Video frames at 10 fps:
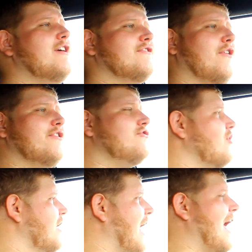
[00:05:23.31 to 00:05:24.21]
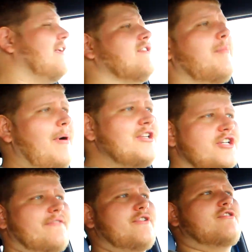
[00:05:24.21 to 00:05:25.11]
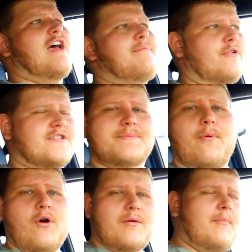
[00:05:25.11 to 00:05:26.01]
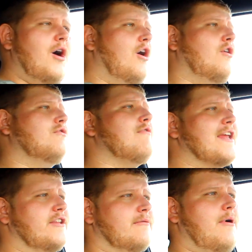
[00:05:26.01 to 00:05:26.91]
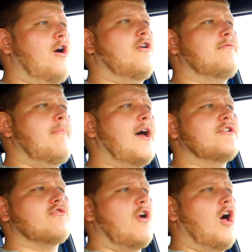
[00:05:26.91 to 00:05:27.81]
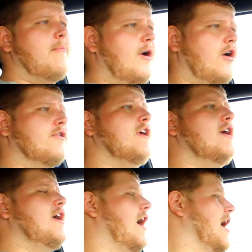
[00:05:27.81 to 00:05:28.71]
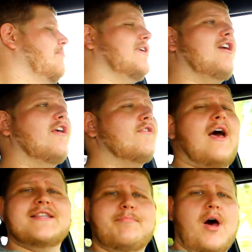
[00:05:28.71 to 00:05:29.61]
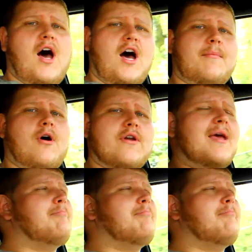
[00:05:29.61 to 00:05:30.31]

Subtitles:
So this truck has a bunch of different drive modes: sport mode, regular mode, mud crawl mode, but it also has Baja Mode.